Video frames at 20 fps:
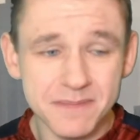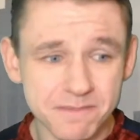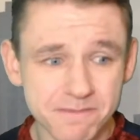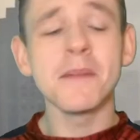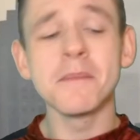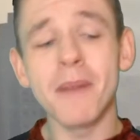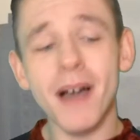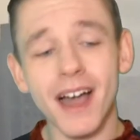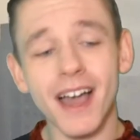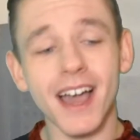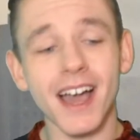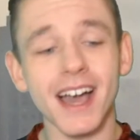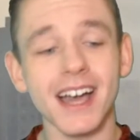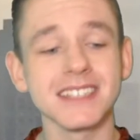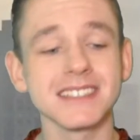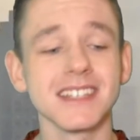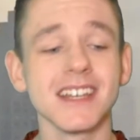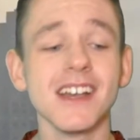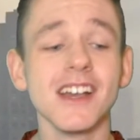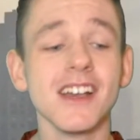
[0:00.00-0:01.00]
In my
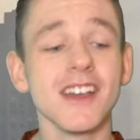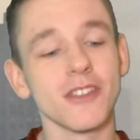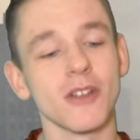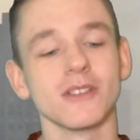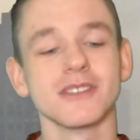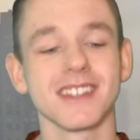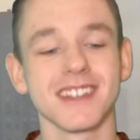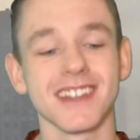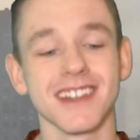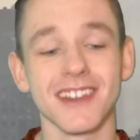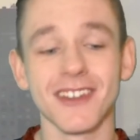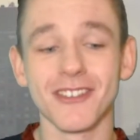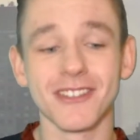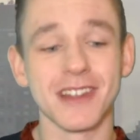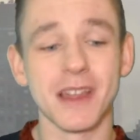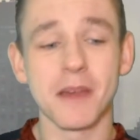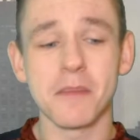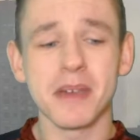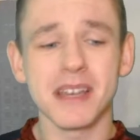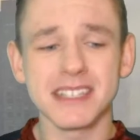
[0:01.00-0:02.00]
eyes, those are the little
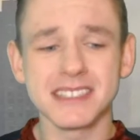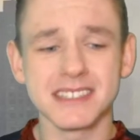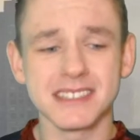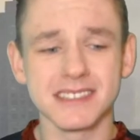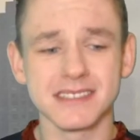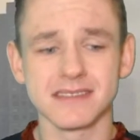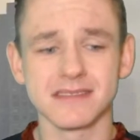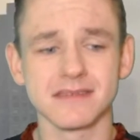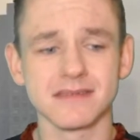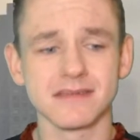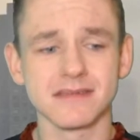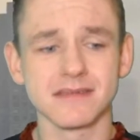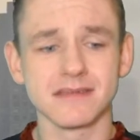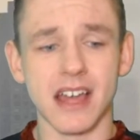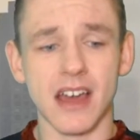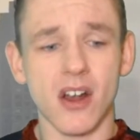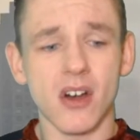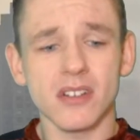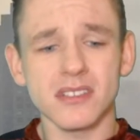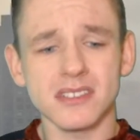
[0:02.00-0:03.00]
nitpicks
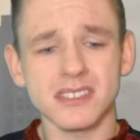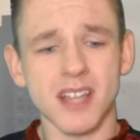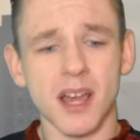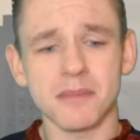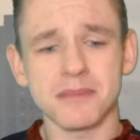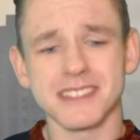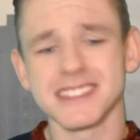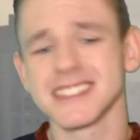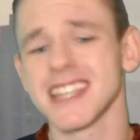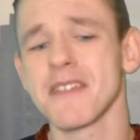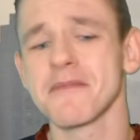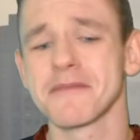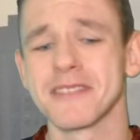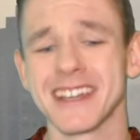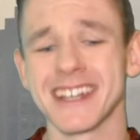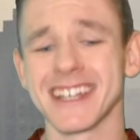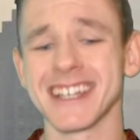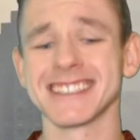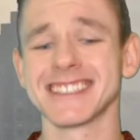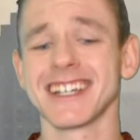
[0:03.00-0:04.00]
that all stop this game from
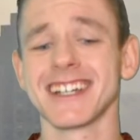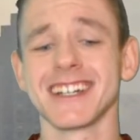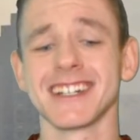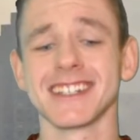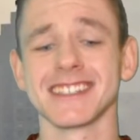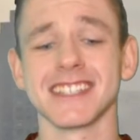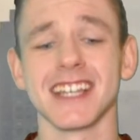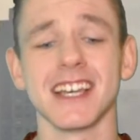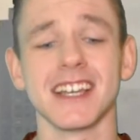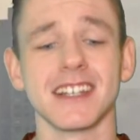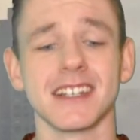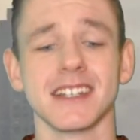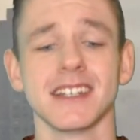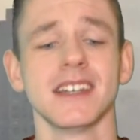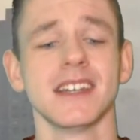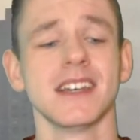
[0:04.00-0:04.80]
getting a 10 out of 10.